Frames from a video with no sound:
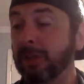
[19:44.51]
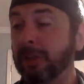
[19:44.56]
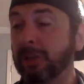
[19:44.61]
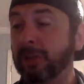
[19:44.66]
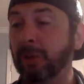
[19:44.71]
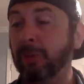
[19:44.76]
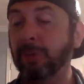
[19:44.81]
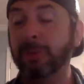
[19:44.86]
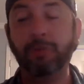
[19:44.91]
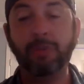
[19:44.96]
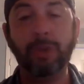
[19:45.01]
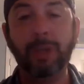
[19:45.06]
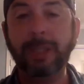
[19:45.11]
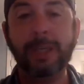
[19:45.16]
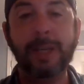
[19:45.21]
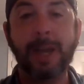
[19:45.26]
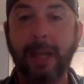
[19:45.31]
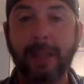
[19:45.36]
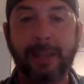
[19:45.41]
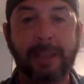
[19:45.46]
So it's really
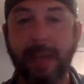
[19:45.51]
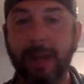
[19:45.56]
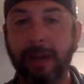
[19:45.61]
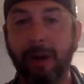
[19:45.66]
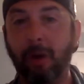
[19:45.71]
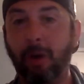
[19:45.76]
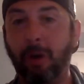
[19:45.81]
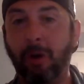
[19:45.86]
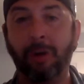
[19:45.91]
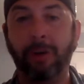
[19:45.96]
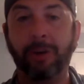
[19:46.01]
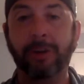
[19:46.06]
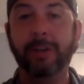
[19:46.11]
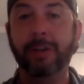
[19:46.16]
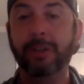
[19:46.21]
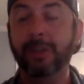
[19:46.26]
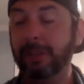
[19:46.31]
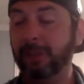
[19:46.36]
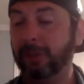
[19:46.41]
not that hard